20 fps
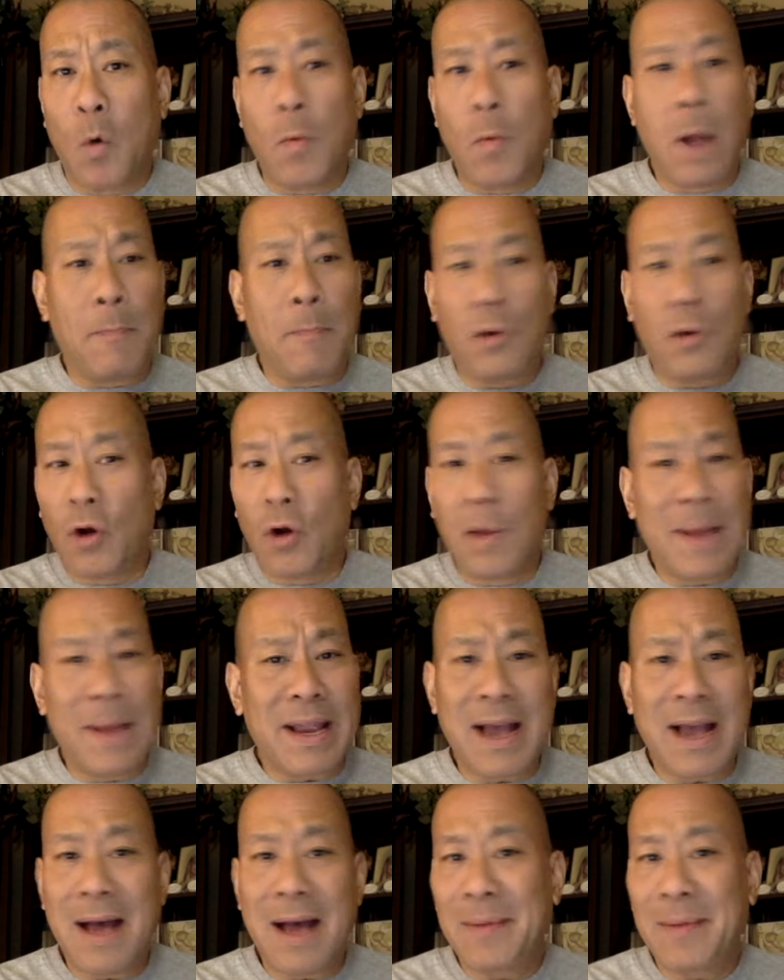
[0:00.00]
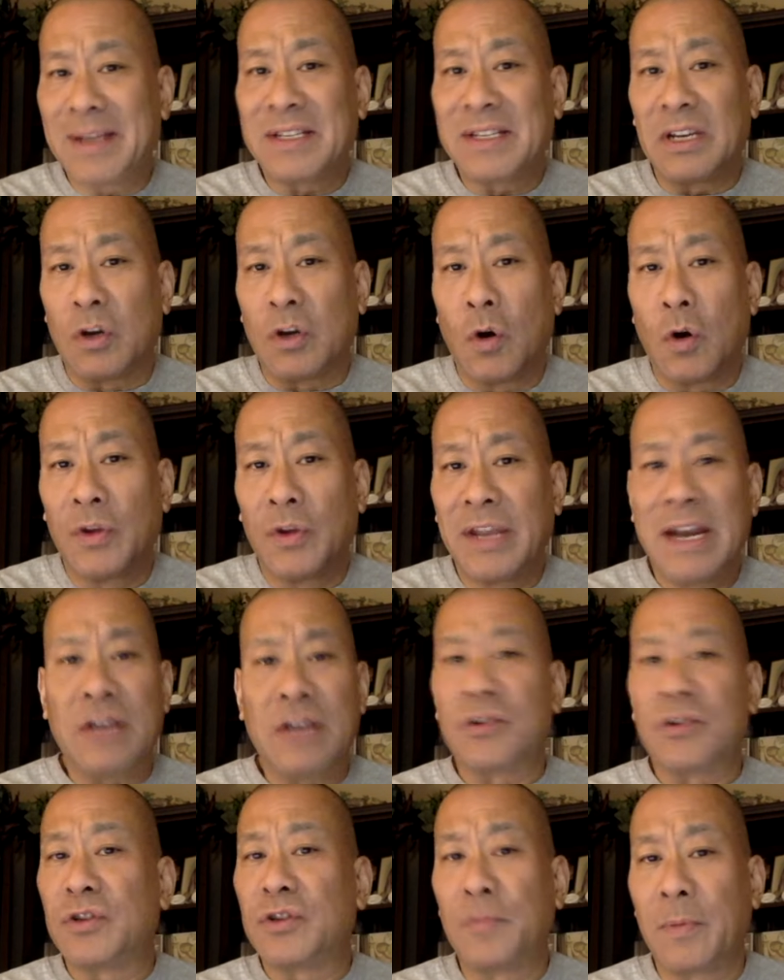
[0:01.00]
I put all my comics in Golden
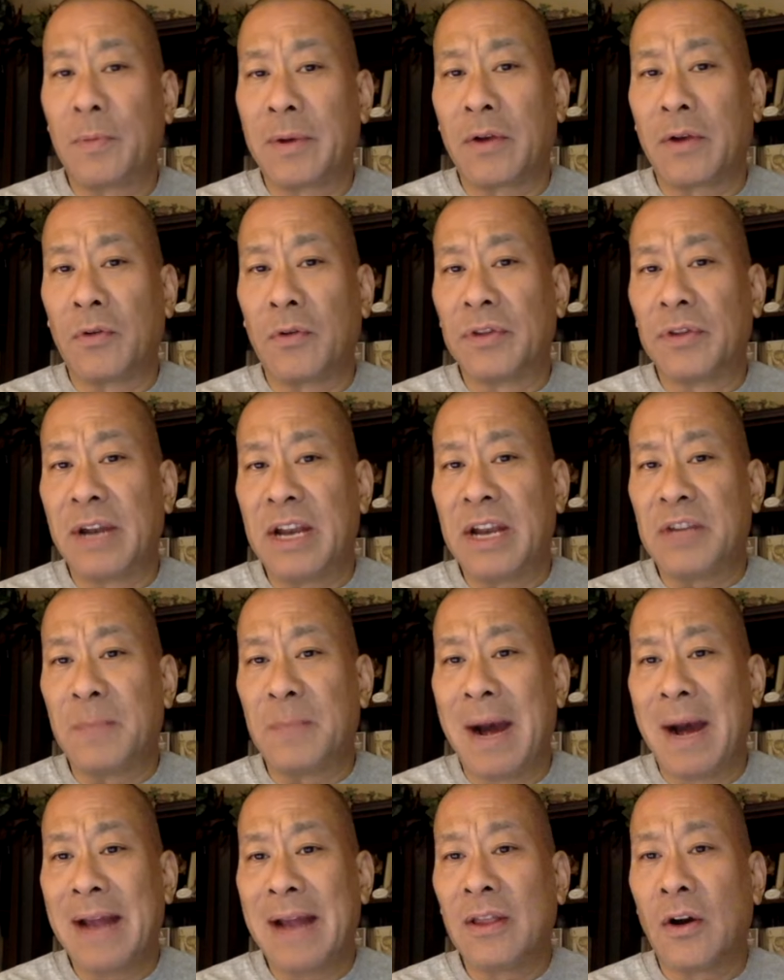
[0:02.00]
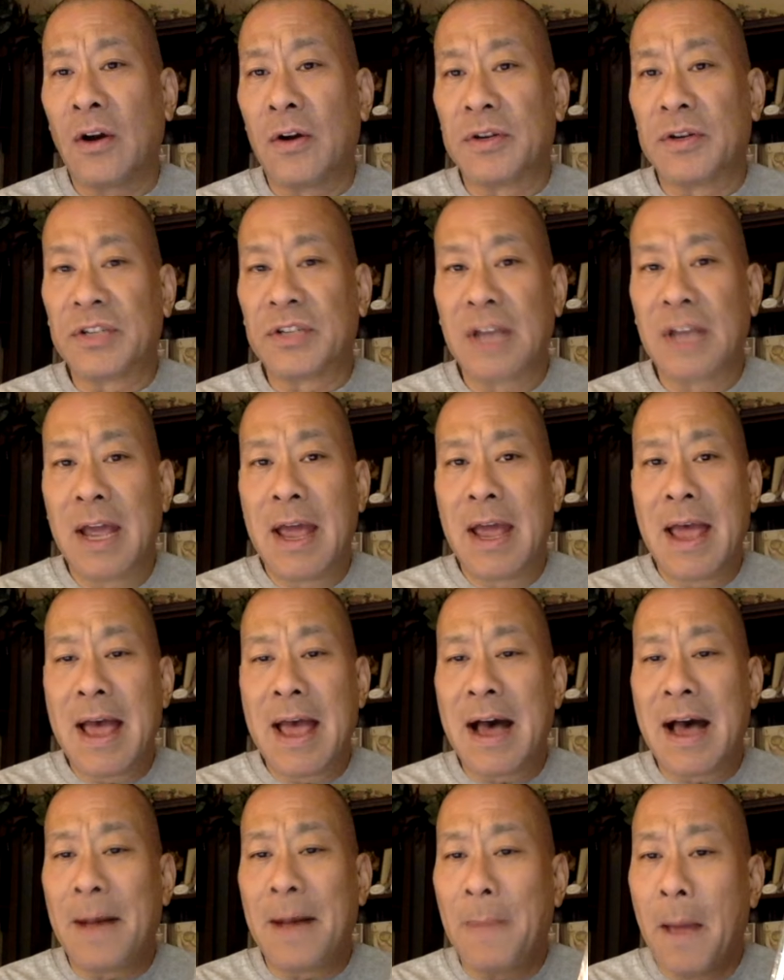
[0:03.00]
Age or Super Golden Age Mylars,
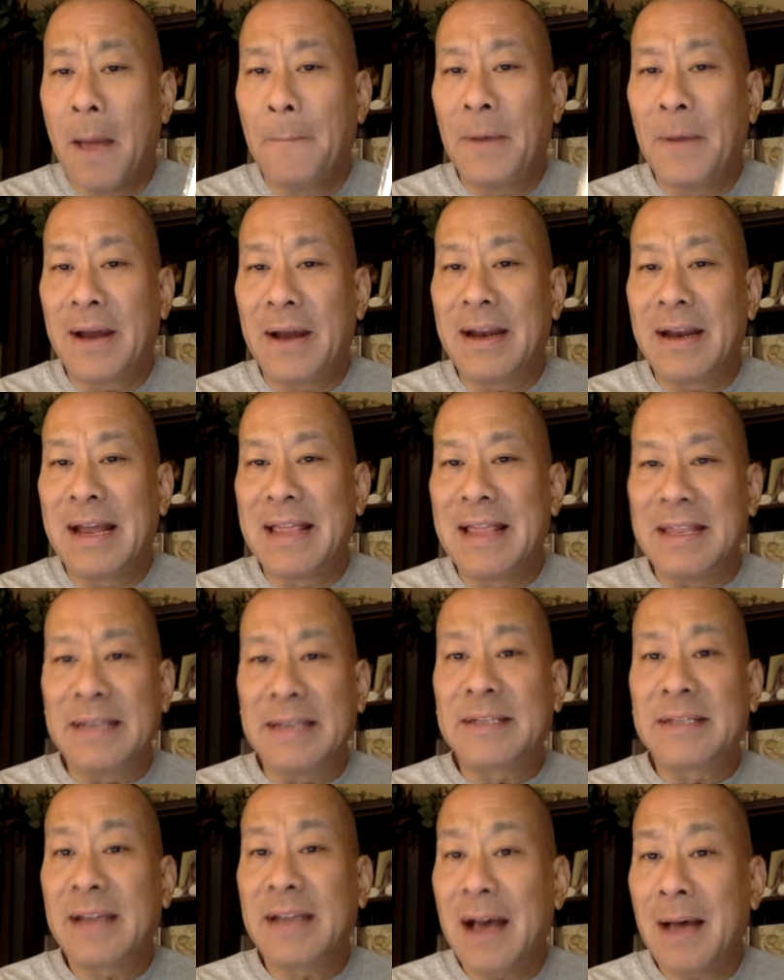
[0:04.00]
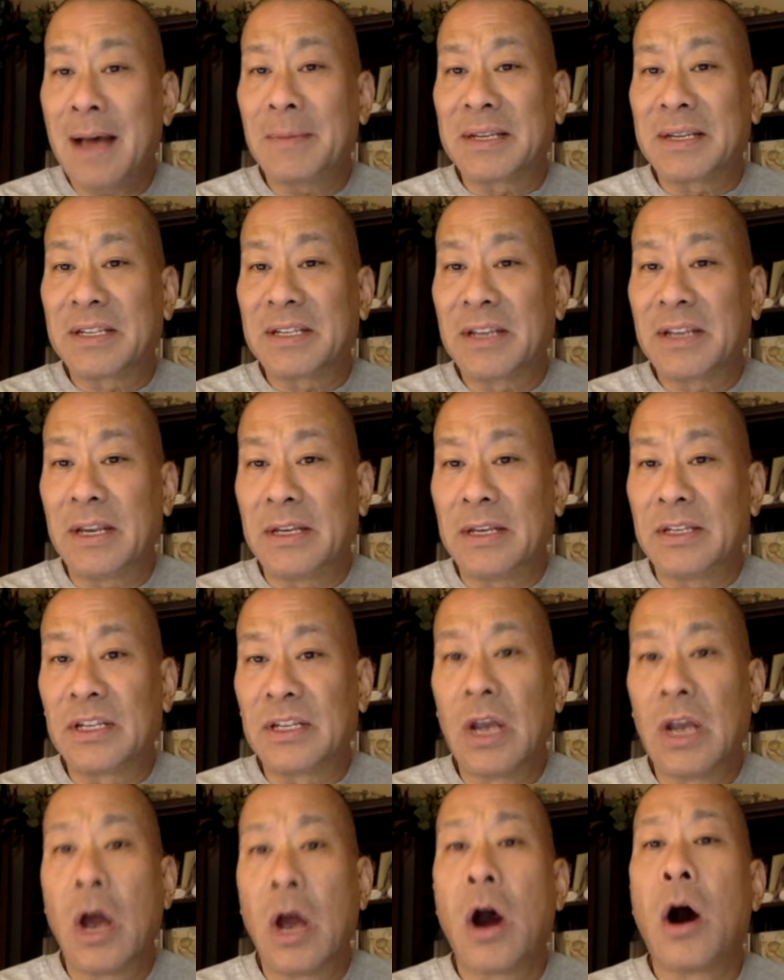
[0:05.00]
but these comic skins
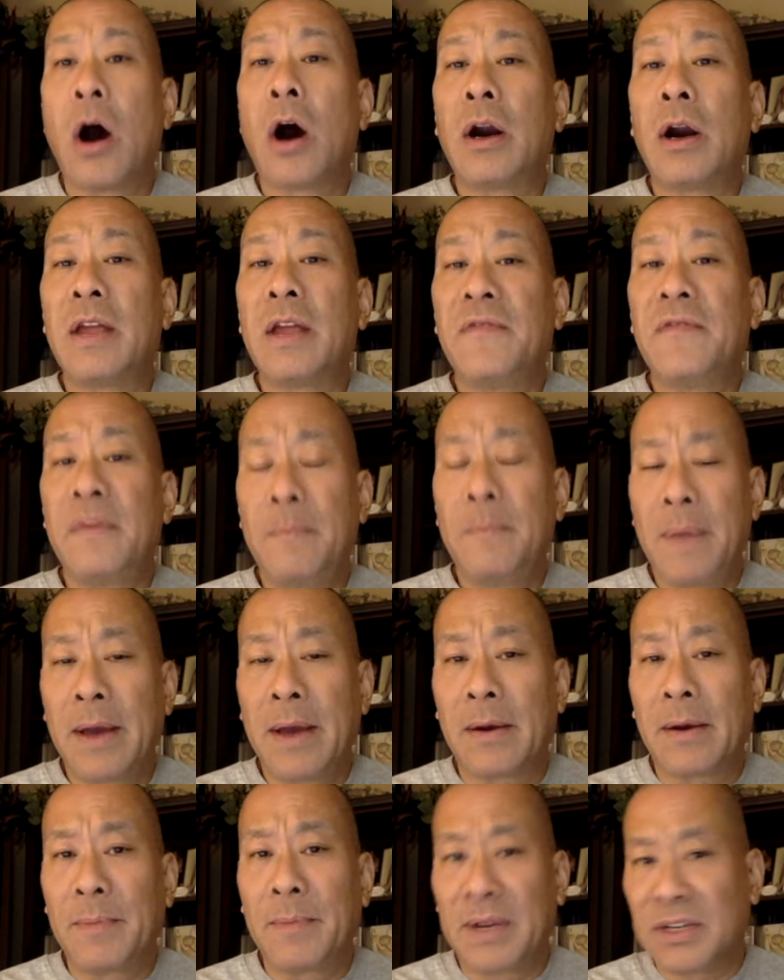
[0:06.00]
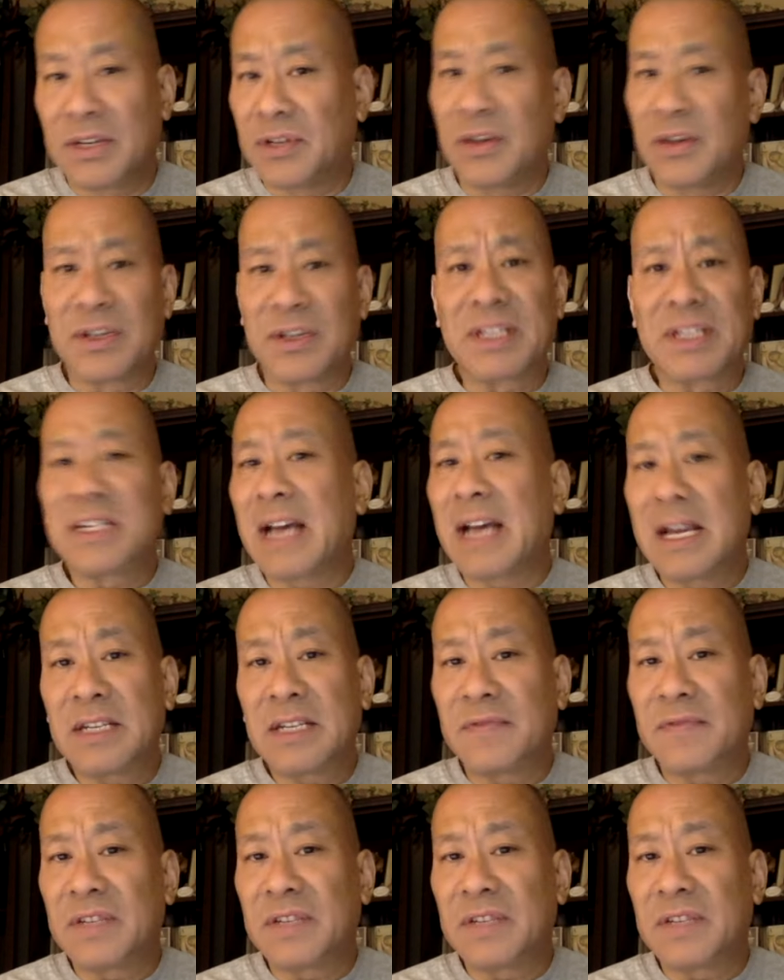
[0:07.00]
are even better because they're the size of a